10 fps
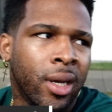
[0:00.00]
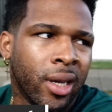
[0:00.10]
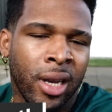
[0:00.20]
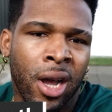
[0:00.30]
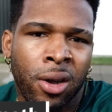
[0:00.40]

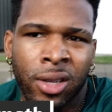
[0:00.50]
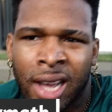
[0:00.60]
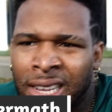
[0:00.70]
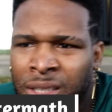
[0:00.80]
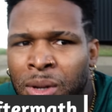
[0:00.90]
You know, you
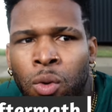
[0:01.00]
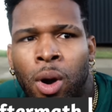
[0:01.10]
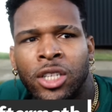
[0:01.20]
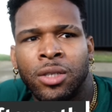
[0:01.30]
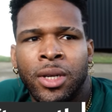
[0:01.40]
guys have been
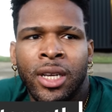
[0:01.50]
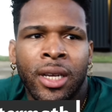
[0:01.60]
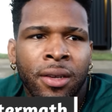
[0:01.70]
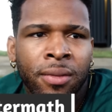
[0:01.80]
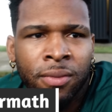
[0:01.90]
watching
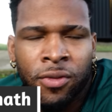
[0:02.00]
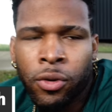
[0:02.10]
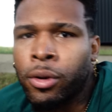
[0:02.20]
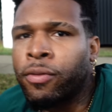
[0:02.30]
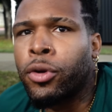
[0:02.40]
me
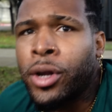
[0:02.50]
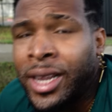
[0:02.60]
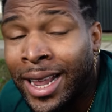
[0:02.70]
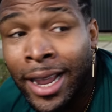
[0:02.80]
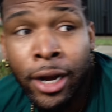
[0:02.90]
for
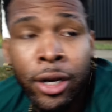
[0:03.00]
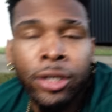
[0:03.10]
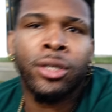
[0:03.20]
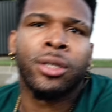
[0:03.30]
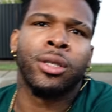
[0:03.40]

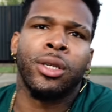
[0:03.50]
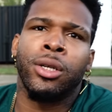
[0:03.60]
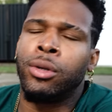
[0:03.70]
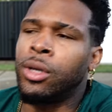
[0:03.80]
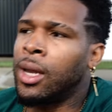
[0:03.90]
years.
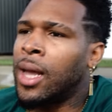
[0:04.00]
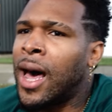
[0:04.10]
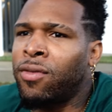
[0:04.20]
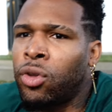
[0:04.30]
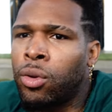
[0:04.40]
A
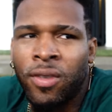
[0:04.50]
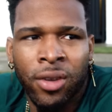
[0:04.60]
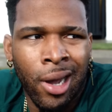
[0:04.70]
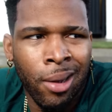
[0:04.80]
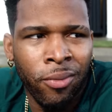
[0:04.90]
lot of you have
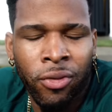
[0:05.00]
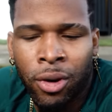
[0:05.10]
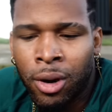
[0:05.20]
come,